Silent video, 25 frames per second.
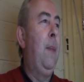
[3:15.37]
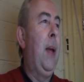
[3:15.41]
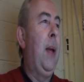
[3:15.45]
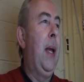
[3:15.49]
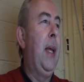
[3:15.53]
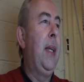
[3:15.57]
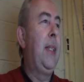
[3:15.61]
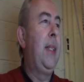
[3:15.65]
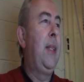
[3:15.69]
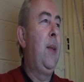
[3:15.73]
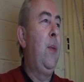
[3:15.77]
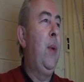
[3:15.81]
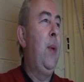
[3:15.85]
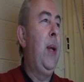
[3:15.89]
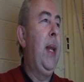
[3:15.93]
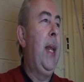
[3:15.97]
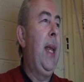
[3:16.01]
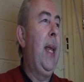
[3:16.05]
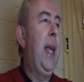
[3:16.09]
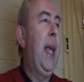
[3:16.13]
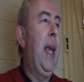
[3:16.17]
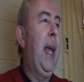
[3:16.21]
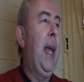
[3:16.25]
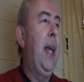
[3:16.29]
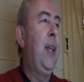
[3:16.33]
as the
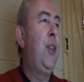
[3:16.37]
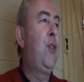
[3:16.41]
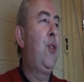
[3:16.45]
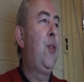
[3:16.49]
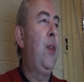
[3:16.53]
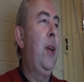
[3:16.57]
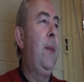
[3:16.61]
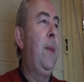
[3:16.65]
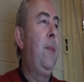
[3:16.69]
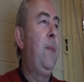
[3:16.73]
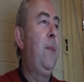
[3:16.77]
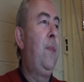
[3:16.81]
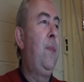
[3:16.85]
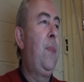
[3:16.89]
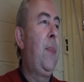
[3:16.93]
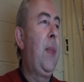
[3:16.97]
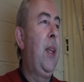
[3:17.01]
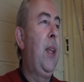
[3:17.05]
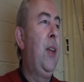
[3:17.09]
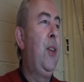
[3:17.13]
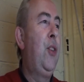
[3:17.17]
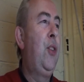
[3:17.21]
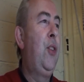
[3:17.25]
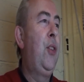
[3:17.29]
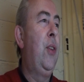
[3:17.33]
winning entry,
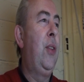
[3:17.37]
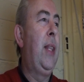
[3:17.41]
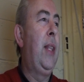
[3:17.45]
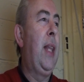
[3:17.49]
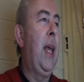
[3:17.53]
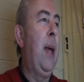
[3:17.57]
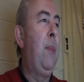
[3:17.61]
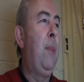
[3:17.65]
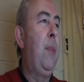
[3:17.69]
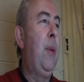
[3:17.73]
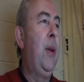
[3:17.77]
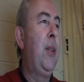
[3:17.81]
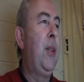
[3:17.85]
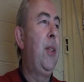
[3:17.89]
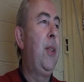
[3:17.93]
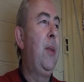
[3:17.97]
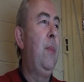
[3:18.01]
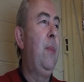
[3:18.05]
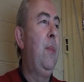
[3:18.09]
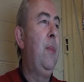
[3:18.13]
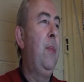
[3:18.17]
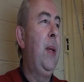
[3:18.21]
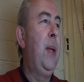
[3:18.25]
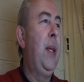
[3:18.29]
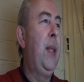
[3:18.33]
should that
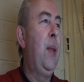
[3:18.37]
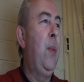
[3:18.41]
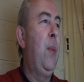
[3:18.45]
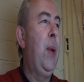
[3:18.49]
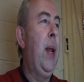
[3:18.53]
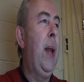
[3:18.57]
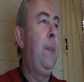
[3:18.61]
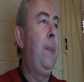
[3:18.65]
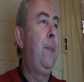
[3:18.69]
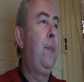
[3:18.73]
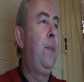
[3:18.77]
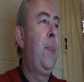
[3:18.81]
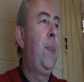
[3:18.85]
person be the winner.